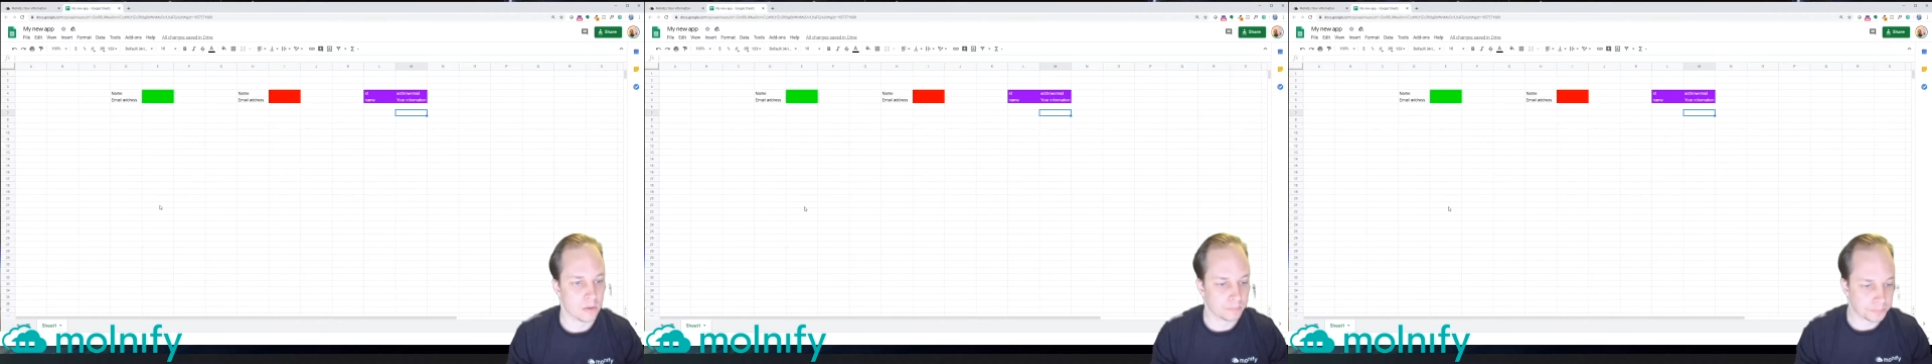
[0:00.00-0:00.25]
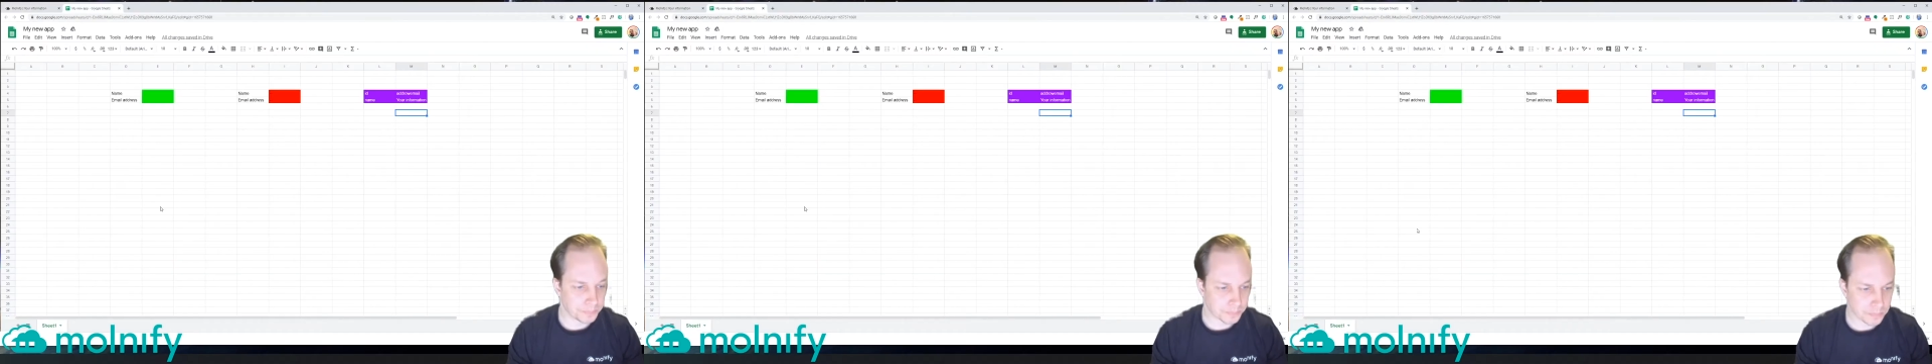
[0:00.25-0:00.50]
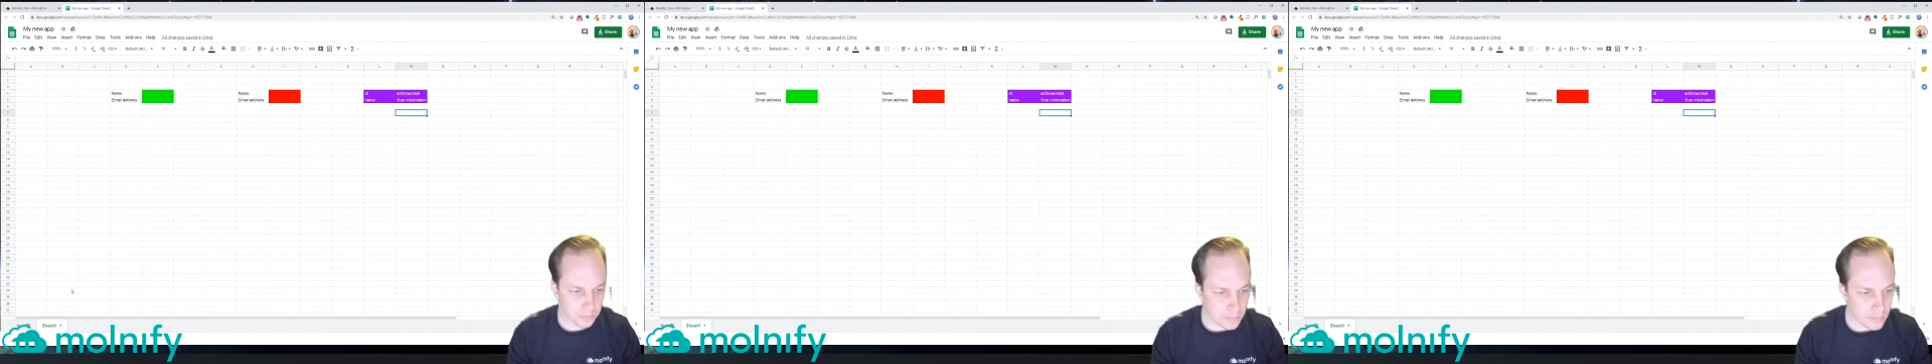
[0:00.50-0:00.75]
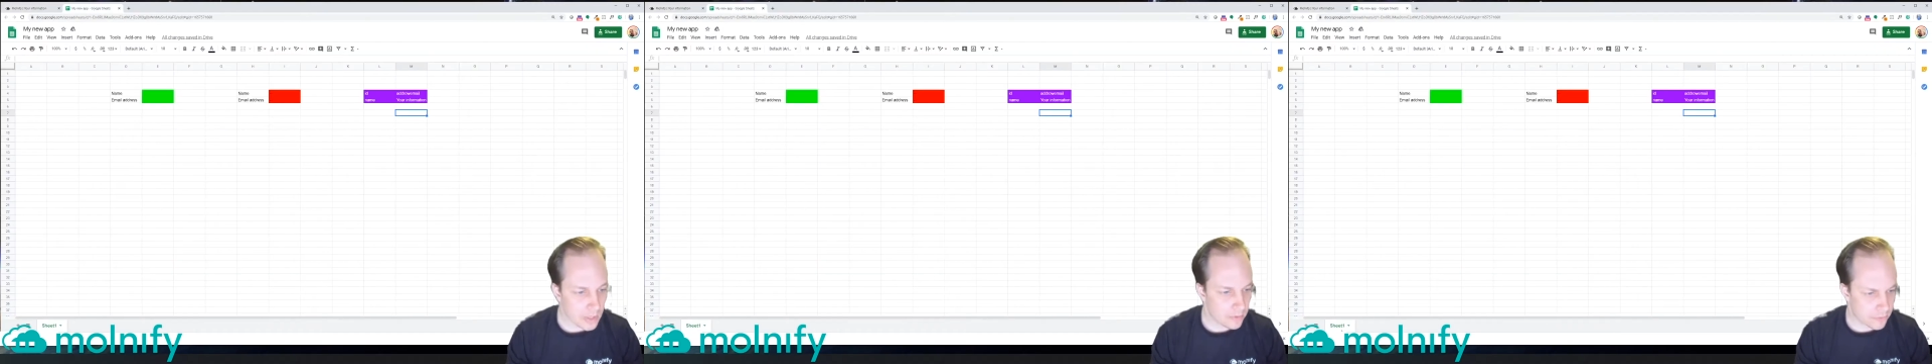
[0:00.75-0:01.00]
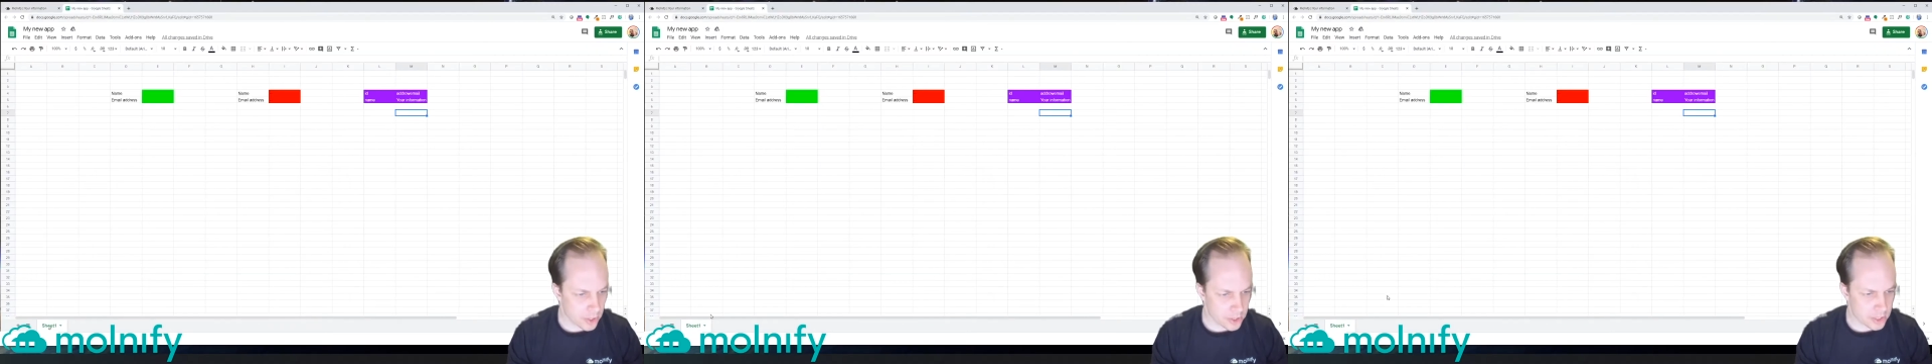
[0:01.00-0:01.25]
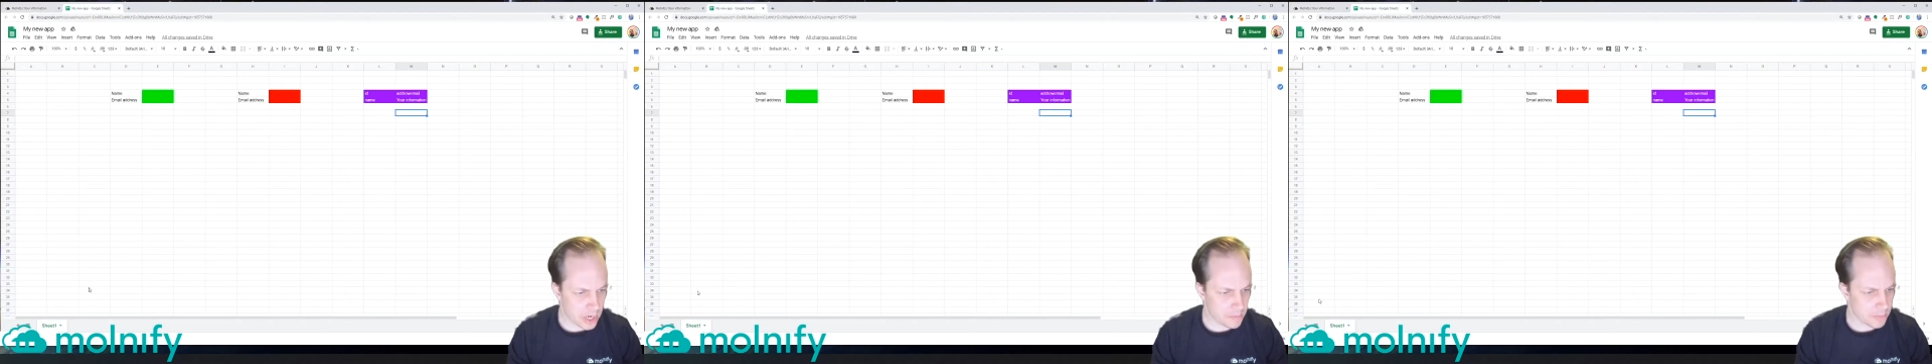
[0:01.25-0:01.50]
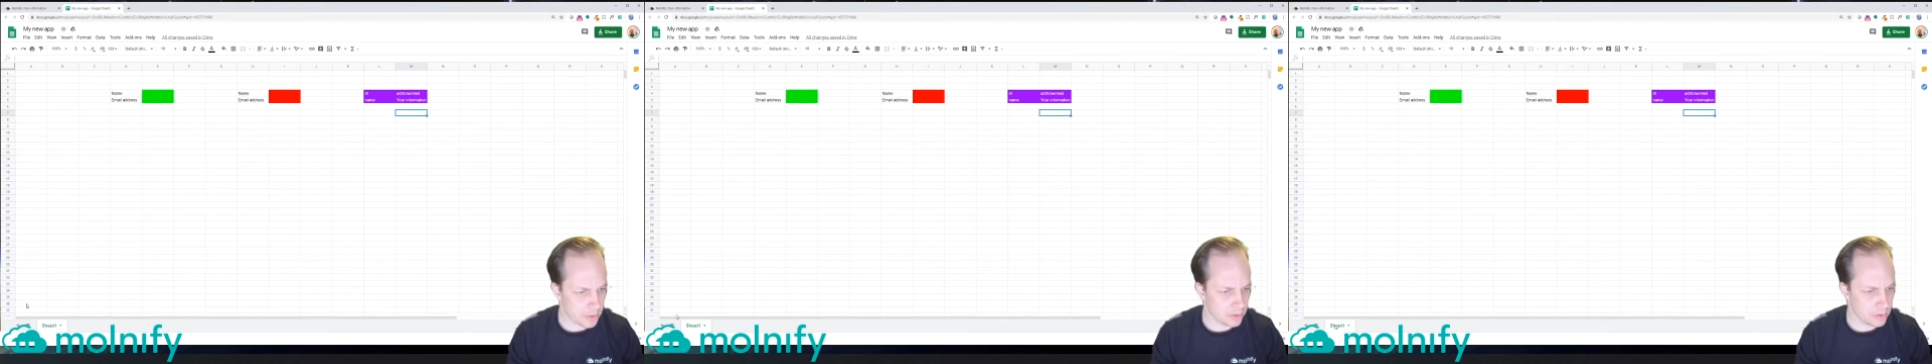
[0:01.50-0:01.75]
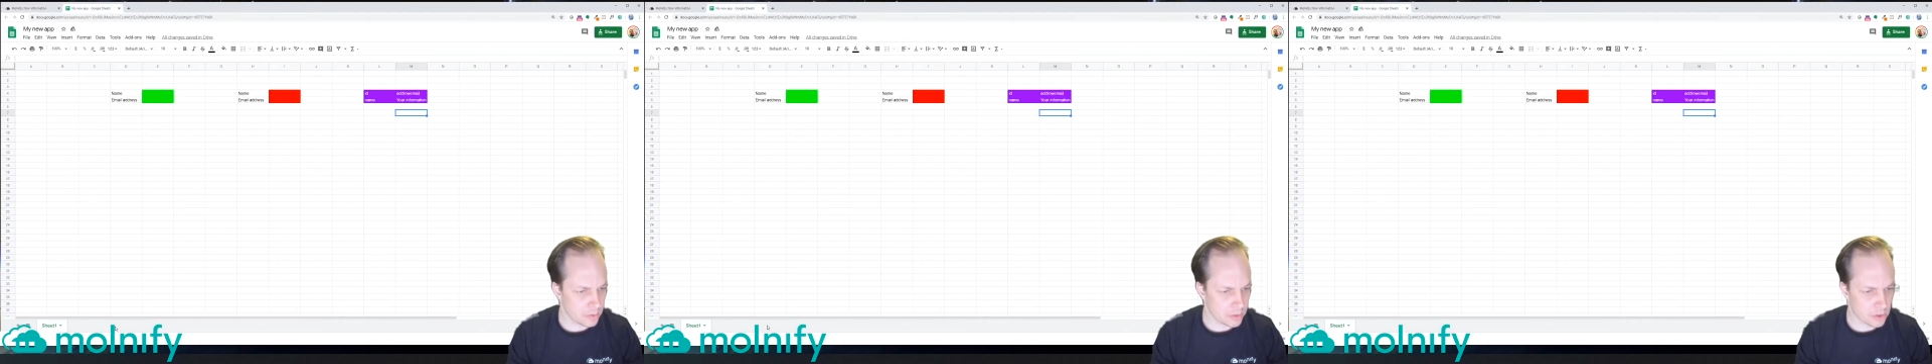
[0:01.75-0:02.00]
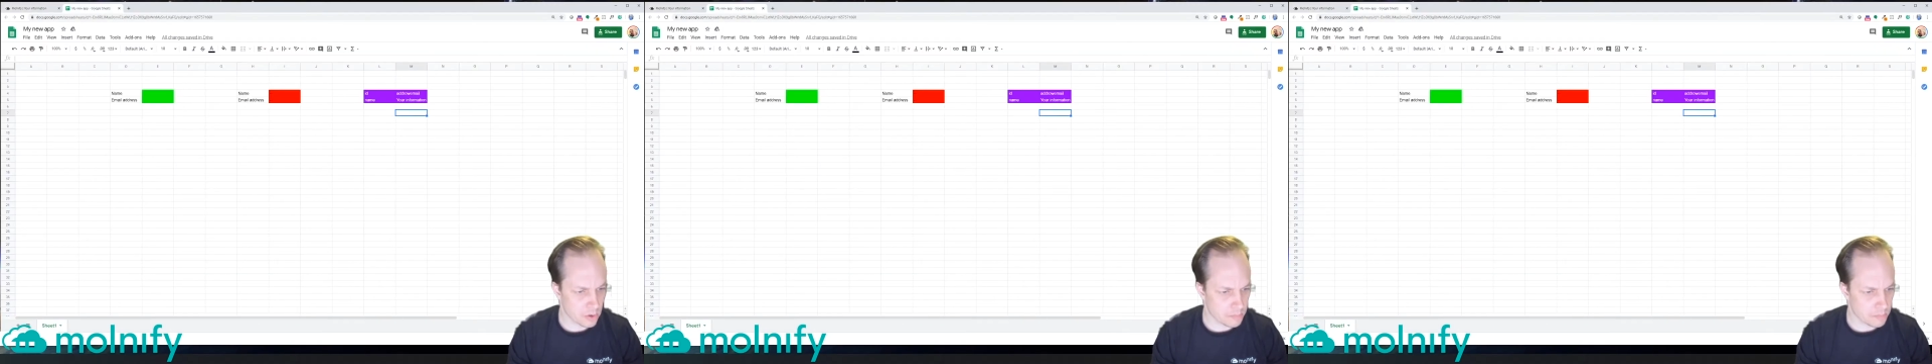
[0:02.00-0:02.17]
So first thing I'm going to do is